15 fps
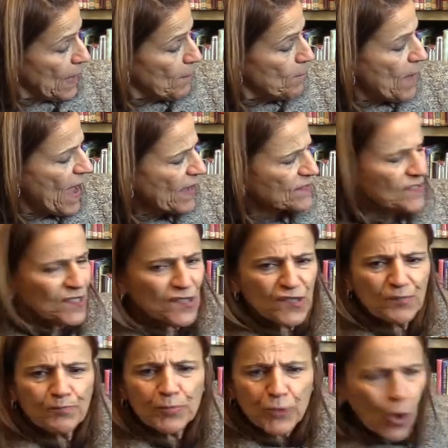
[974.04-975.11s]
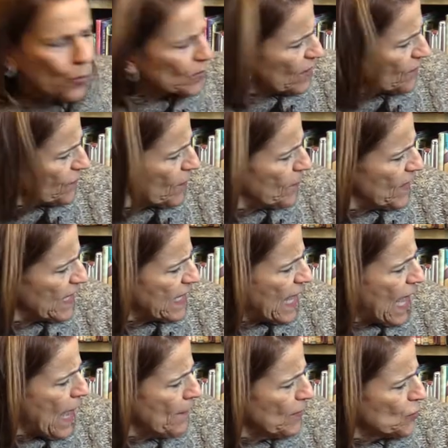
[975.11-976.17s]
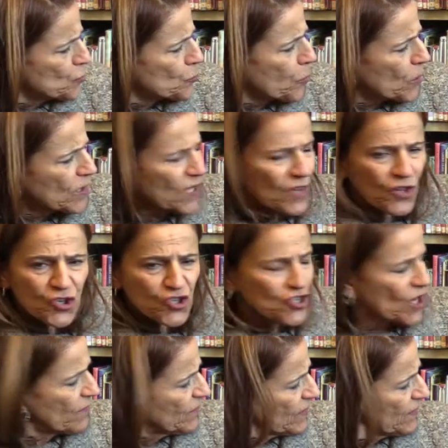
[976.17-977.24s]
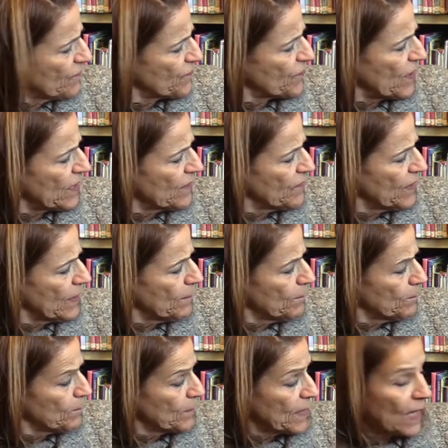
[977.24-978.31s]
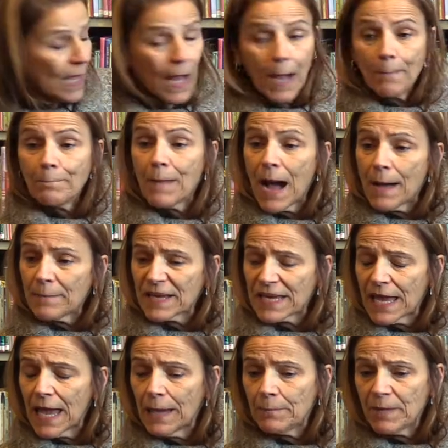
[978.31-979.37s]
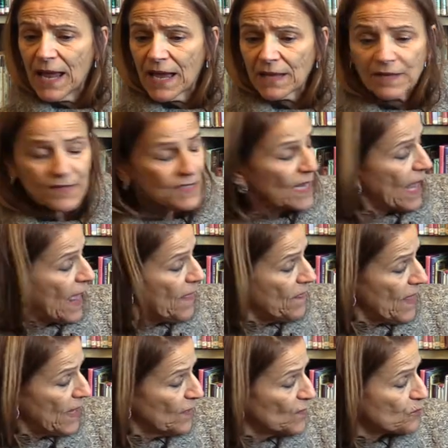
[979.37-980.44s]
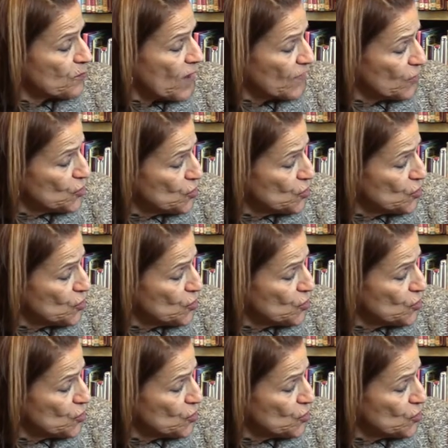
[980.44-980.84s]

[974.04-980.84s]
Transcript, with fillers: Max exploded from the cabin, twirling the shovel in front of him. Mama came next, and then his brother